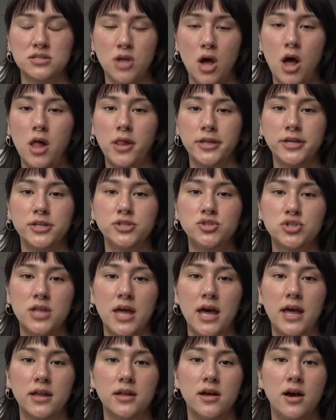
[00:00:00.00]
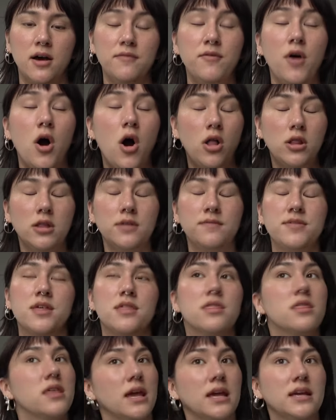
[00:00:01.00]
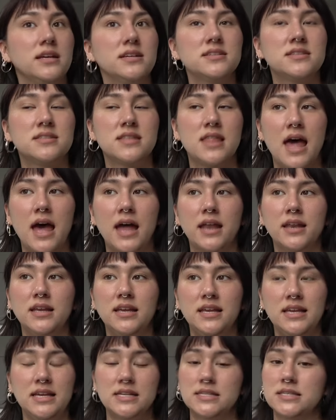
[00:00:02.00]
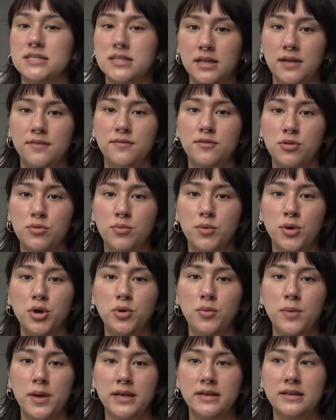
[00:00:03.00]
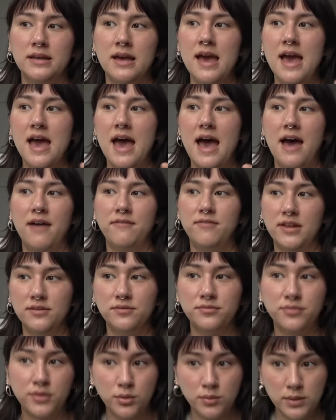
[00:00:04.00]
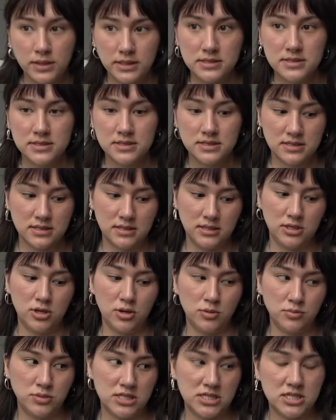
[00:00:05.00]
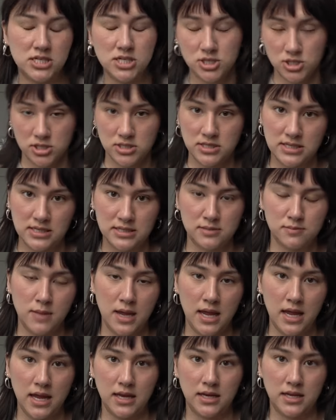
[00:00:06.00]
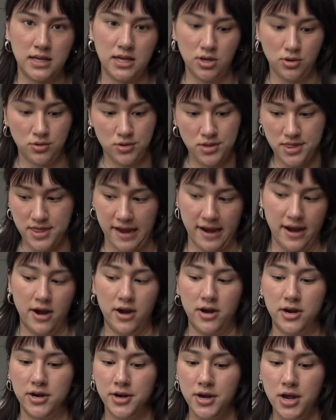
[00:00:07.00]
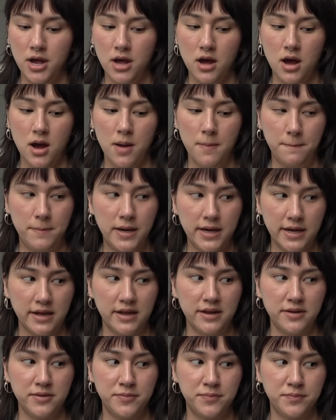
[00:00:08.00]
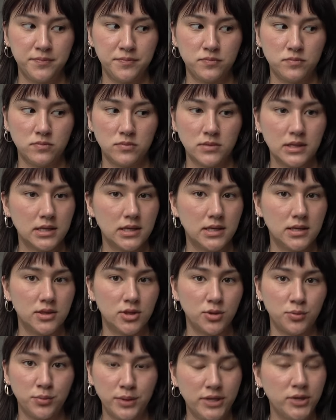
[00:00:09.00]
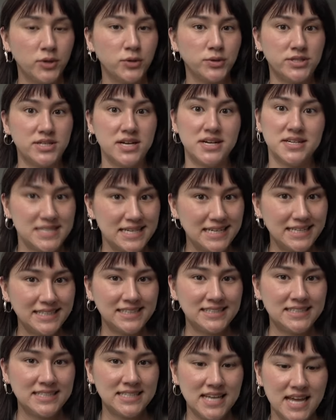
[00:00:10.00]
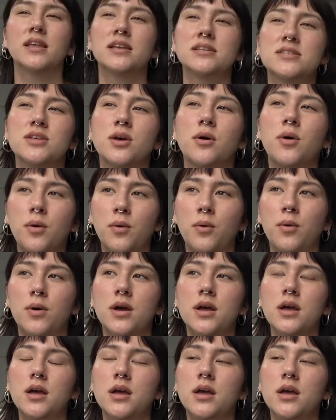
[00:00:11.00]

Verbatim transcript: knowledge that of all of the things that he has lived through and have influenced, you know, decisions he's made here and there, but the reader doesn't. So